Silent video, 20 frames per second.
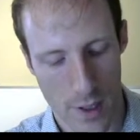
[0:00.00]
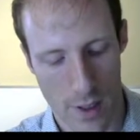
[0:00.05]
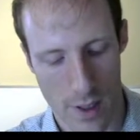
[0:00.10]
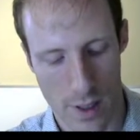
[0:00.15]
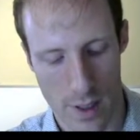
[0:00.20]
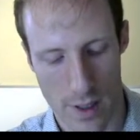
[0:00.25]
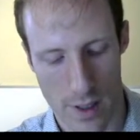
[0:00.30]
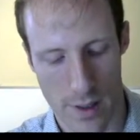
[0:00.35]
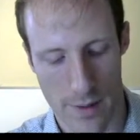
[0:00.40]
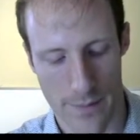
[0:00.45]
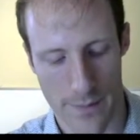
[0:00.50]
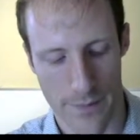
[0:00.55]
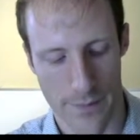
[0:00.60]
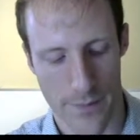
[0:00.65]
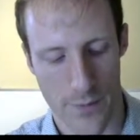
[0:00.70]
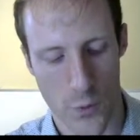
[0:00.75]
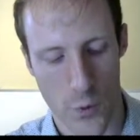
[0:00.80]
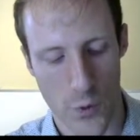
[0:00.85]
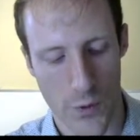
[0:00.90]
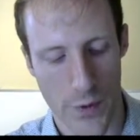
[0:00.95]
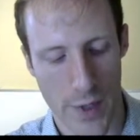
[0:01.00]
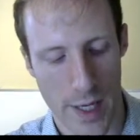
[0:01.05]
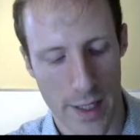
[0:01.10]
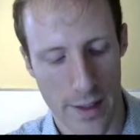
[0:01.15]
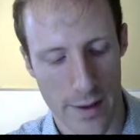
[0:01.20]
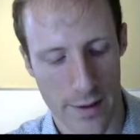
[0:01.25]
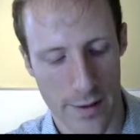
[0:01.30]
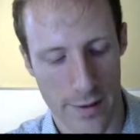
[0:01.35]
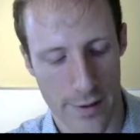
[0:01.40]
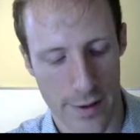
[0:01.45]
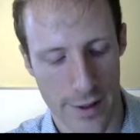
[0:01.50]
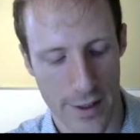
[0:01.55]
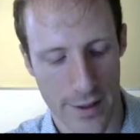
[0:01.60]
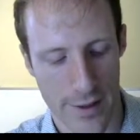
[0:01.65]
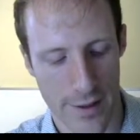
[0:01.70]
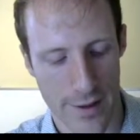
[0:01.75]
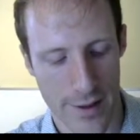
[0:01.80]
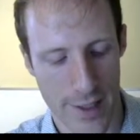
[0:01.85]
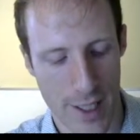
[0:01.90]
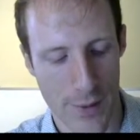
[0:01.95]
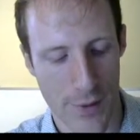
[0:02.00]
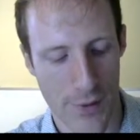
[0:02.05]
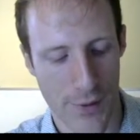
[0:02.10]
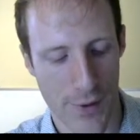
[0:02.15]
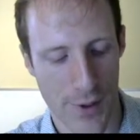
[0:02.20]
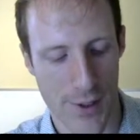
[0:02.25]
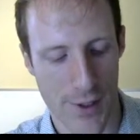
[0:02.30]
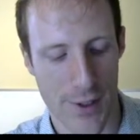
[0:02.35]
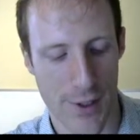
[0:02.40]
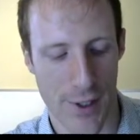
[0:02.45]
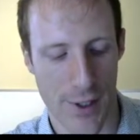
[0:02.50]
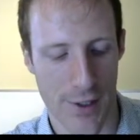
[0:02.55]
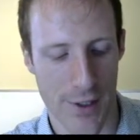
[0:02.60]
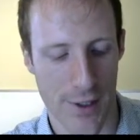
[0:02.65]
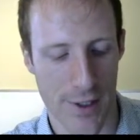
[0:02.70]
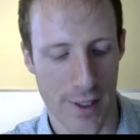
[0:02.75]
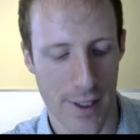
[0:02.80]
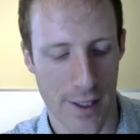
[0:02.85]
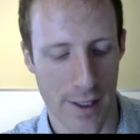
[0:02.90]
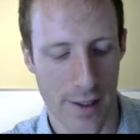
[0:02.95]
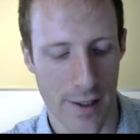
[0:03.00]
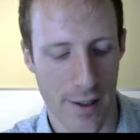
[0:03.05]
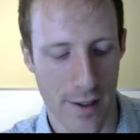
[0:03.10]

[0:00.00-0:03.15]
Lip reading: we'll find depth first search.